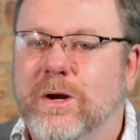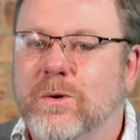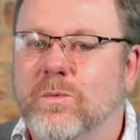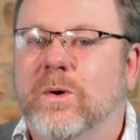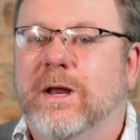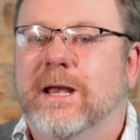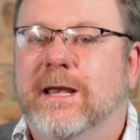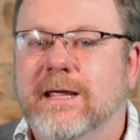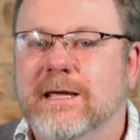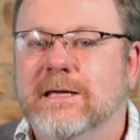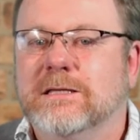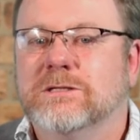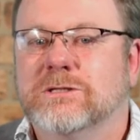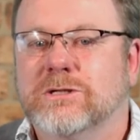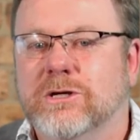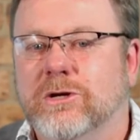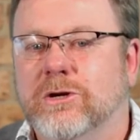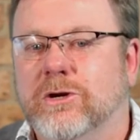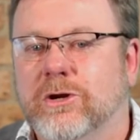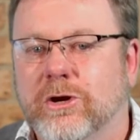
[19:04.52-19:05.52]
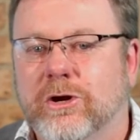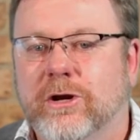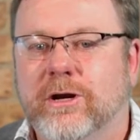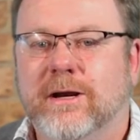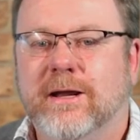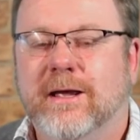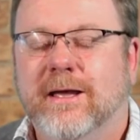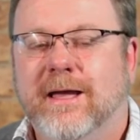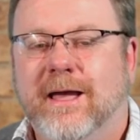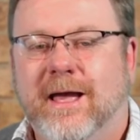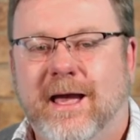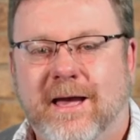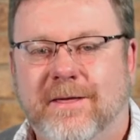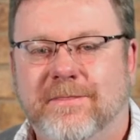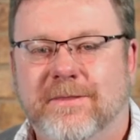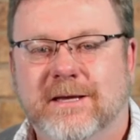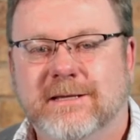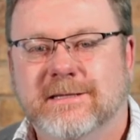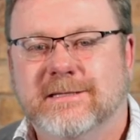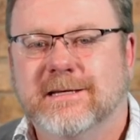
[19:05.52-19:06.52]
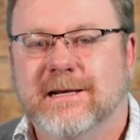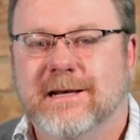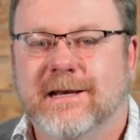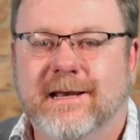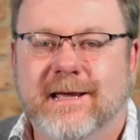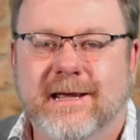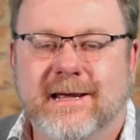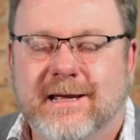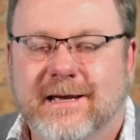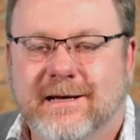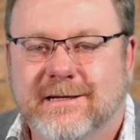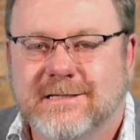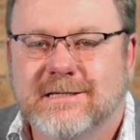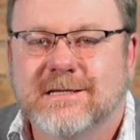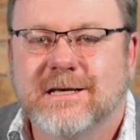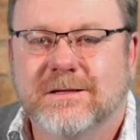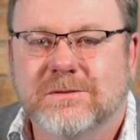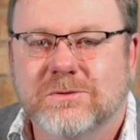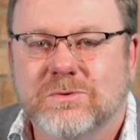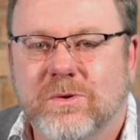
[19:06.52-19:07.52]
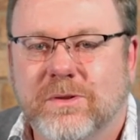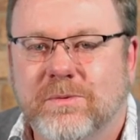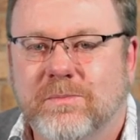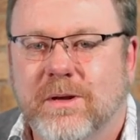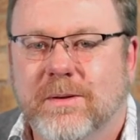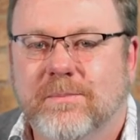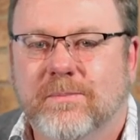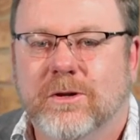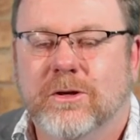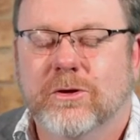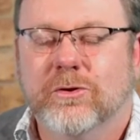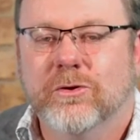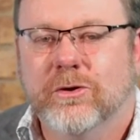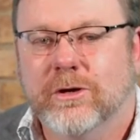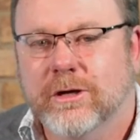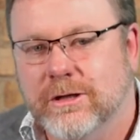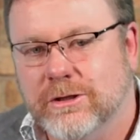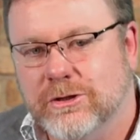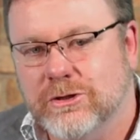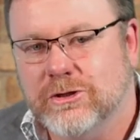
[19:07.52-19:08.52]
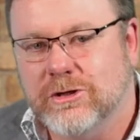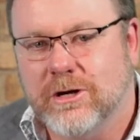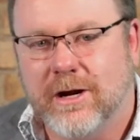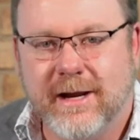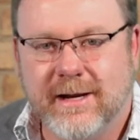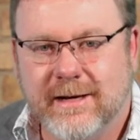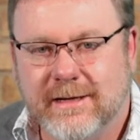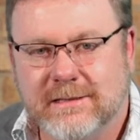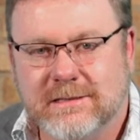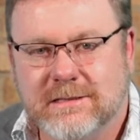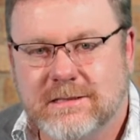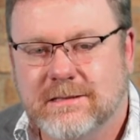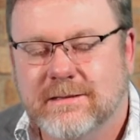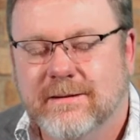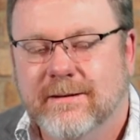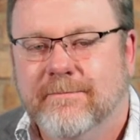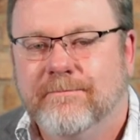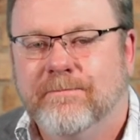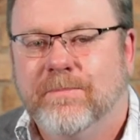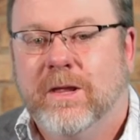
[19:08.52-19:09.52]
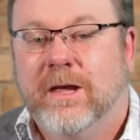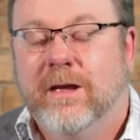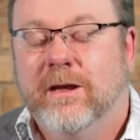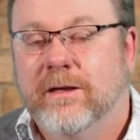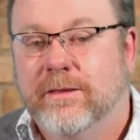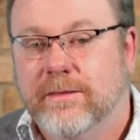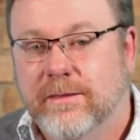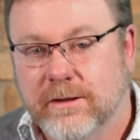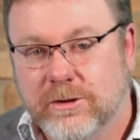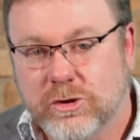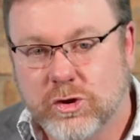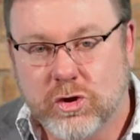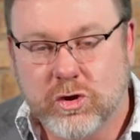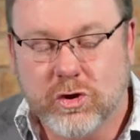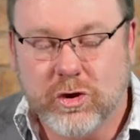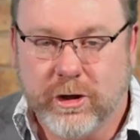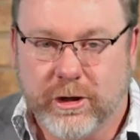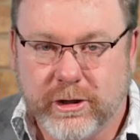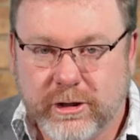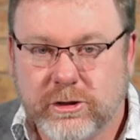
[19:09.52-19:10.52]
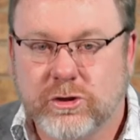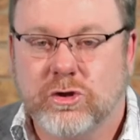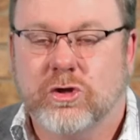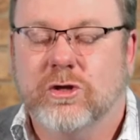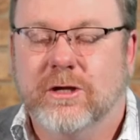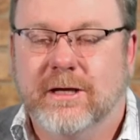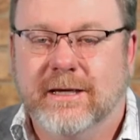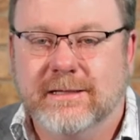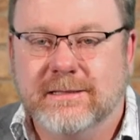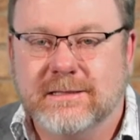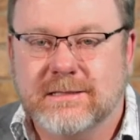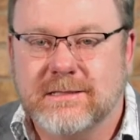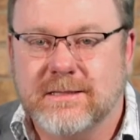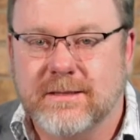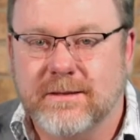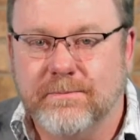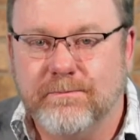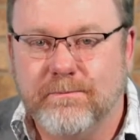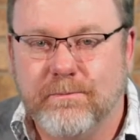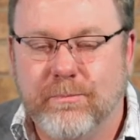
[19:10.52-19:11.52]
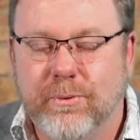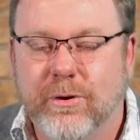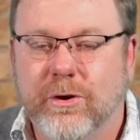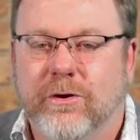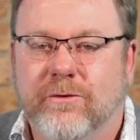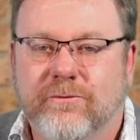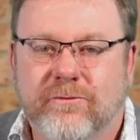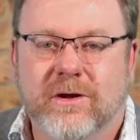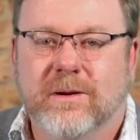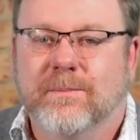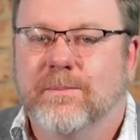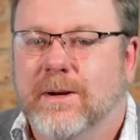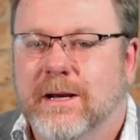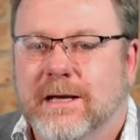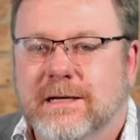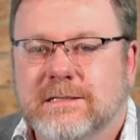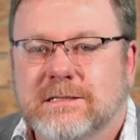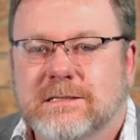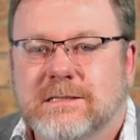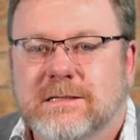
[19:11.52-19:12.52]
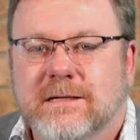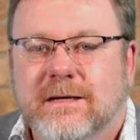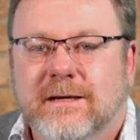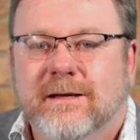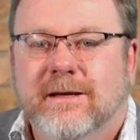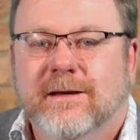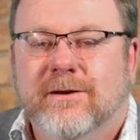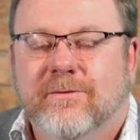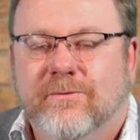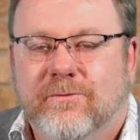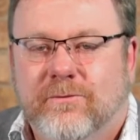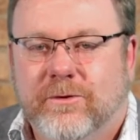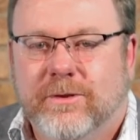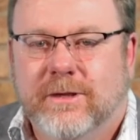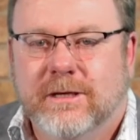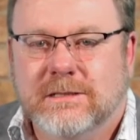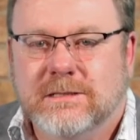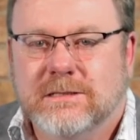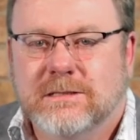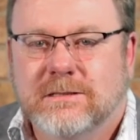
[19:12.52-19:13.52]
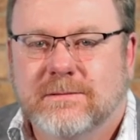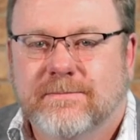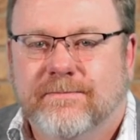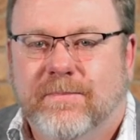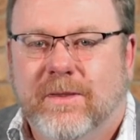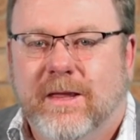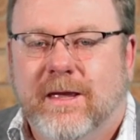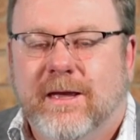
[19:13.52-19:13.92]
when we need to learn and then to link ourselves with people who can train us. The church is the perfect place for this.